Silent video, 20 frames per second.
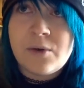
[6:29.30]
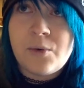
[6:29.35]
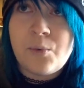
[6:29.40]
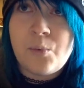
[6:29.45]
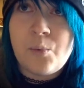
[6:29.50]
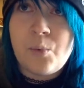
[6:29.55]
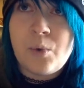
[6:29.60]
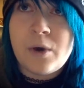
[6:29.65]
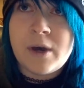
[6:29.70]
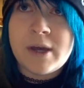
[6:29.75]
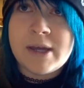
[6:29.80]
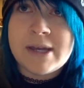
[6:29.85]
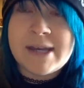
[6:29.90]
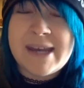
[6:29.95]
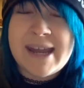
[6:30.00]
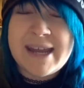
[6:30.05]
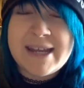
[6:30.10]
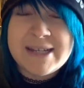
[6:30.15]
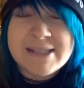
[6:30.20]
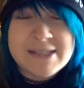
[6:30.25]
what
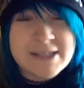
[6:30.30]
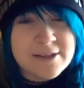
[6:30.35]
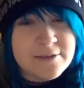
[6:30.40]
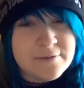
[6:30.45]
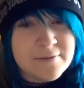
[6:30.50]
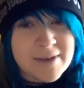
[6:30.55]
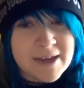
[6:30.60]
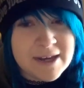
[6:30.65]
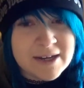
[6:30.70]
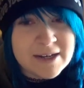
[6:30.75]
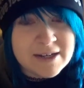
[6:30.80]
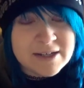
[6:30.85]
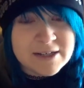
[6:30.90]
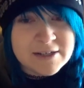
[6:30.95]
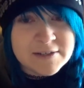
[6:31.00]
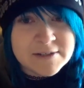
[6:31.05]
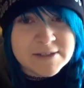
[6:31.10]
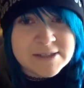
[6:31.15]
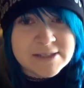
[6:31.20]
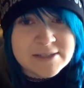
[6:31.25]
negative
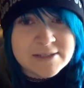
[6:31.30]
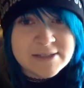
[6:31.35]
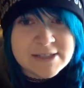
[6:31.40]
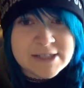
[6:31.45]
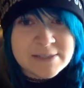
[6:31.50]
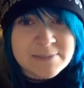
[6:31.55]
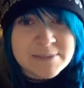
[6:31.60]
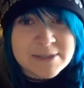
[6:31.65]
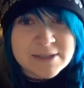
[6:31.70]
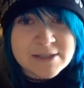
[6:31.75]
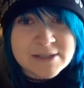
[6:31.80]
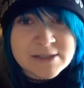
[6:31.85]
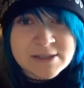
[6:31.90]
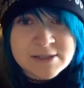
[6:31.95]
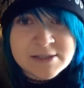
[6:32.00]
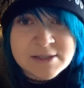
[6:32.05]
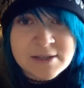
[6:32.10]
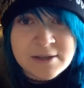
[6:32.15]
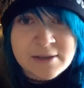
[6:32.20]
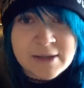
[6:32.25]
entities,
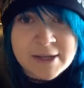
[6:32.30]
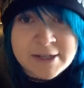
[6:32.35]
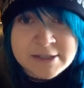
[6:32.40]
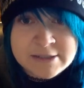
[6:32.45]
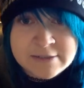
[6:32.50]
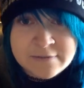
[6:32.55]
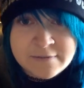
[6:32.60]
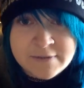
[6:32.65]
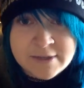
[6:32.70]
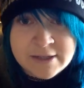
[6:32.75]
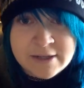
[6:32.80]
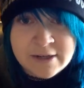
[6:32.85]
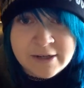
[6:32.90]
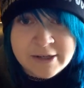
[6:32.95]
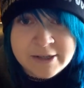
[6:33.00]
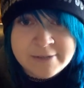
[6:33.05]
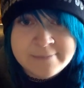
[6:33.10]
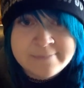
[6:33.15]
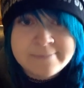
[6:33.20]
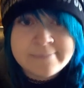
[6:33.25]
demons like to feed
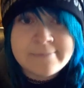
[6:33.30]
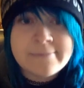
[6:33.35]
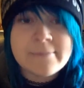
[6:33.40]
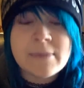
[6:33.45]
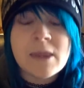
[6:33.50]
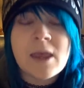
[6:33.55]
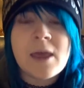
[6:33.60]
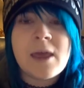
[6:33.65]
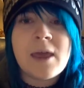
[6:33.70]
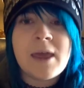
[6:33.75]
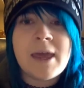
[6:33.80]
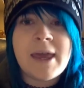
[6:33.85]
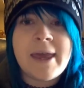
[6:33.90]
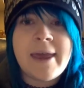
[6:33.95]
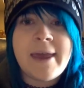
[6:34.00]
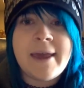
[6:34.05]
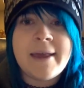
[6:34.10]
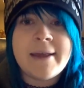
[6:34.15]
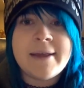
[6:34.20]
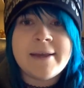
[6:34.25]
on,
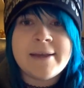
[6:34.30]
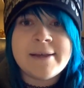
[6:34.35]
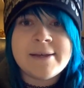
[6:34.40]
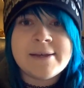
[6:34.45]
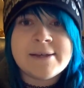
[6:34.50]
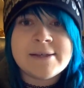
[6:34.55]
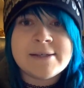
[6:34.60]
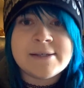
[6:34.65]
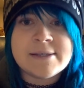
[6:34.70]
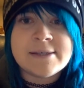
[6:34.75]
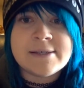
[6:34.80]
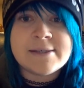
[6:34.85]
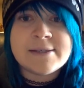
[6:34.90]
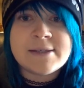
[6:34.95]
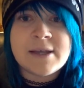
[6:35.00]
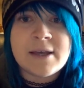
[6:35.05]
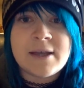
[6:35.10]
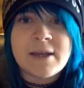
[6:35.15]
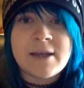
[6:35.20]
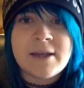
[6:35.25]
it is
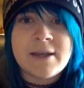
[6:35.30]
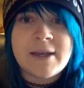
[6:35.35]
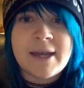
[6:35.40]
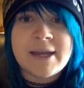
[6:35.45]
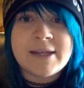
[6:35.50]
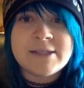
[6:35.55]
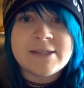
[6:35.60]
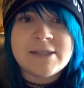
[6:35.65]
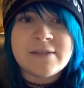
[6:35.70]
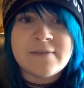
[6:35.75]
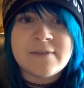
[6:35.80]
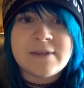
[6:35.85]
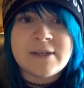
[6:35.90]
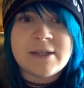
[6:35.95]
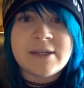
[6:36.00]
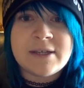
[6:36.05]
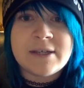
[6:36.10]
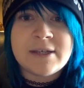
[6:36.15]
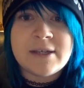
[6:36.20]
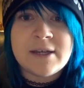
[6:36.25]

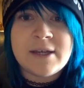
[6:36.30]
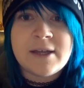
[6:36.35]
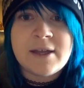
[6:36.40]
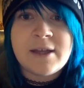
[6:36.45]
negativity.